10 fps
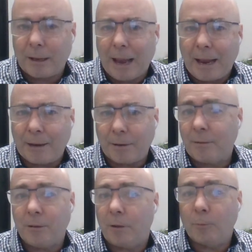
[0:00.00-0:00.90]
and
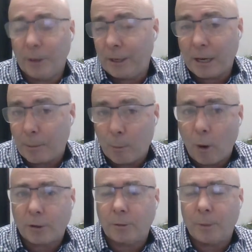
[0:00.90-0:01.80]
really need to be
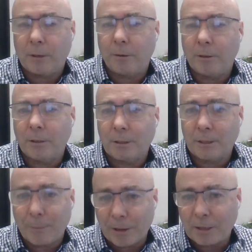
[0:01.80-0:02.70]
watched, because
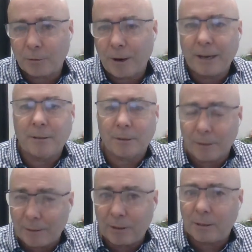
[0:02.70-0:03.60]
some of these trends
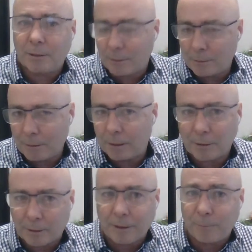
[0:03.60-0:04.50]
and the
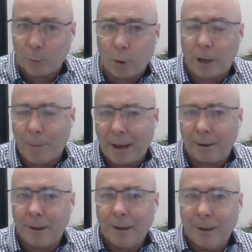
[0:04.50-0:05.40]
stuff I'm talking about,